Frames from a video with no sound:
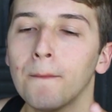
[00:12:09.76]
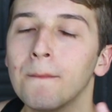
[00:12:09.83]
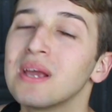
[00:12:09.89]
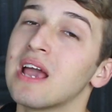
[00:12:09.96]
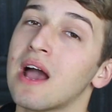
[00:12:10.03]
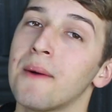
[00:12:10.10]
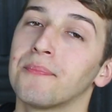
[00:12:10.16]

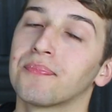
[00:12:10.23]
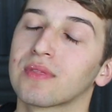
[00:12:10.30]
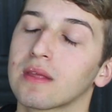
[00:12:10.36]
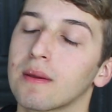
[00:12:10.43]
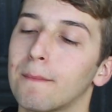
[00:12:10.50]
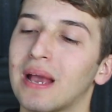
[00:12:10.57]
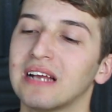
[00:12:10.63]
But yeah,
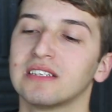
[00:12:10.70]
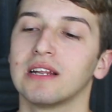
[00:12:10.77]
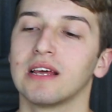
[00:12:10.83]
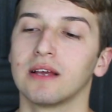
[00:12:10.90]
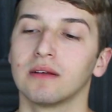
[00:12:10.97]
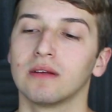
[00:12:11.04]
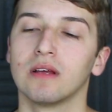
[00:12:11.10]

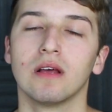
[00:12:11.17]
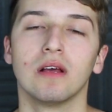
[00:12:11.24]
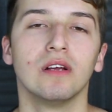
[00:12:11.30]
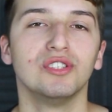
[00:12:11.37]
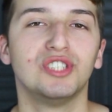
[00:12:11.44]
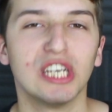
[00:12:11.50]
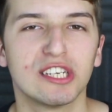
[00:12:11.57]
basically,
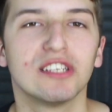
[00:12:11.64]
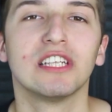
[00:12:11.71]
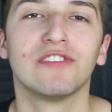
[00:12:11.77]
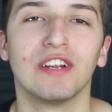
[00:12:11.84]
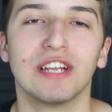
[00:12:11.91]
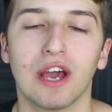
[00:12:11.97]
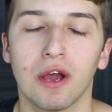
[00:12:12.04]
gist of
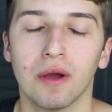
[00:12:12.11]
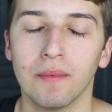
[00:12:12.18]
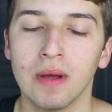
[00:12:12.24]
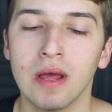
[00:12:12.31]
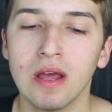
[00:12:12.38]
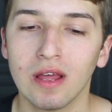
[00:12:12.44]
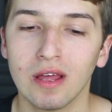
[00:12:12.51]
this video,
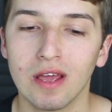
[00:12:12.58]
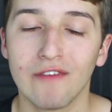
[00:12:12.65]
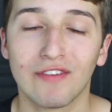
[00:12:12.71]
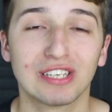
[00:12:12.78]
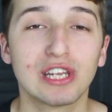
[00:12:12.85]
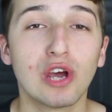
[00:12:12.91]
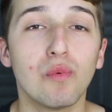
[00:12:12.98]

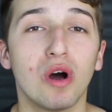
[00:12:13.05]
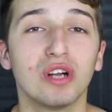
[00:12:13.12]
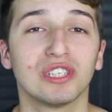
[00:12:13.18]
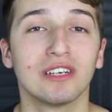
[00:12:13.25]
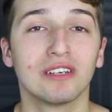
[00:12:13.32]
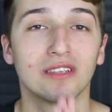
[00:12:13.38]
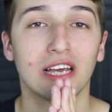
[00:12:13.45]
if you're still
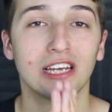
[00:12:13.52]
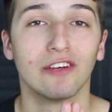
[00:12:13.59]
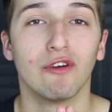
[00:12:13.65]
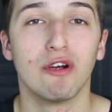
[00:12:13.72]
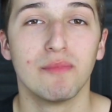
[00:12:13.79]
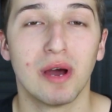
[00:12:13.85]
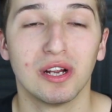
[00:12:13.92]
watching, thank
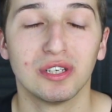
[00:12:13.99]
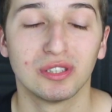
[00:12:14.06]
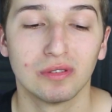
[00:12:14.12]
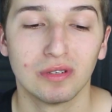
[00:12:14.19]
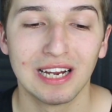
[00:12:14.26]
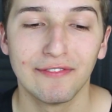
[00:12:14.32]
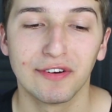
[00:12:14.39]
you very
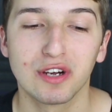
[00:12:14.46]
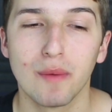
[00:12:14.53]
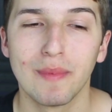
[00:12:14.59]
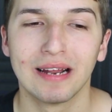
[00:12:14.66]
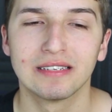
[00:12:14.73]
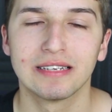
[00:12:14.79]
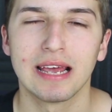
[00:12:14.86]
much. Leave a
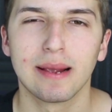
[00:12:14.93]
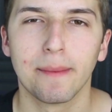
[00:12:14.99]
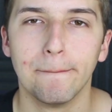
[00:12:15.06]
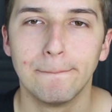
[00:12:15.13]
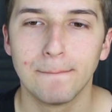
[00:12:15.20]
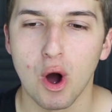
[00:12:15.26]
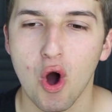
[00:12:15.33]
comment
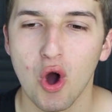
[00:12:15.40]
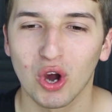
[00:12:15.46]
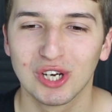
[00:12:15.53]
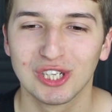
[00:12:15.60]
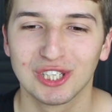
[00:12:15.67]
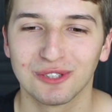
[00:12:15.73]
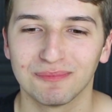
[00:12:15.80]
saying
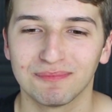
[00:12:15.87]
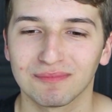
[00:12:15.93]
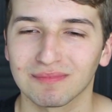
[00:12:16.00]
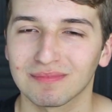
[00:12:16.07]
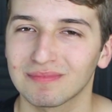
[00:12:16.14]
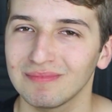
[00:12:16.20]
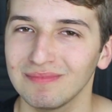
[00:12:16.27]
box.
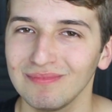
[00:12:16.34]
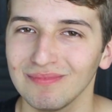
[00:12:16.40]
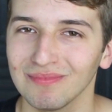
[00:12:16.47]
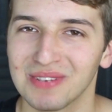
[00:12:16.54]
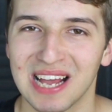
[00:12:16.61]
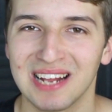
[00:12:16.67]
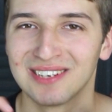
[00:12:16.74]

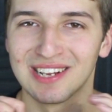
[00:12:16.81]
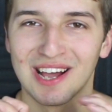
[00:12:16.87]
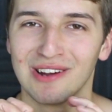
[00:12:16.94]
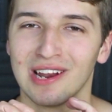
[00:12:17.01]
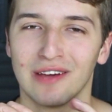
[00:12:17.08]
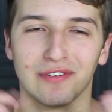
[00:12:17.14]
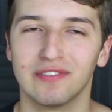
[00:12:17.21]
And
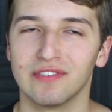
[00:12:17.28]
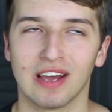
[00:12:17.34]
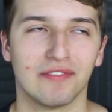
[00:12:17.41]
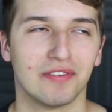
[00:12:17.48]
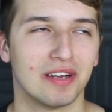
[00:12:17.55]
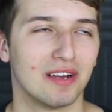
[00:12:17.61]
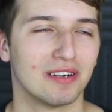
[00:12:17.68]
I'll love you
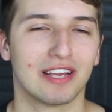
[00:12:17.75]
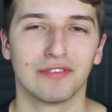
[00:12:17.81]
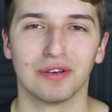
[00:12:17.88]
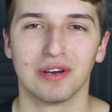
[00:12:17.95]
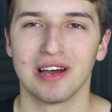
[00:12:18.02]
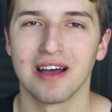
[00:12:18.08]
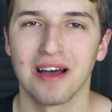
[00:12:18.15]
forever. I'll
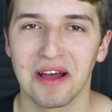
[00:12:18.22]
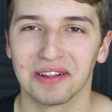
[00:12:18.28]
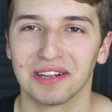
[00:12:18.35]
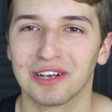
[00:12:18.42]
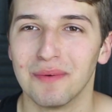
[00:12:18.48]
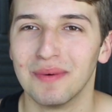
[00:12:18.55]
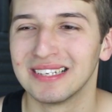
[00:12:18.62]
give you a heart
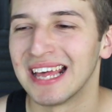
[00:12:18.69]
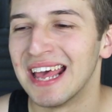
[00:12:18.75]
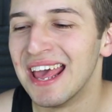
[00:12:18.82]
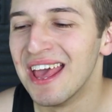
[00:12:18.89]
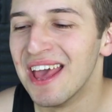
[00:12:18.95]
in the comments.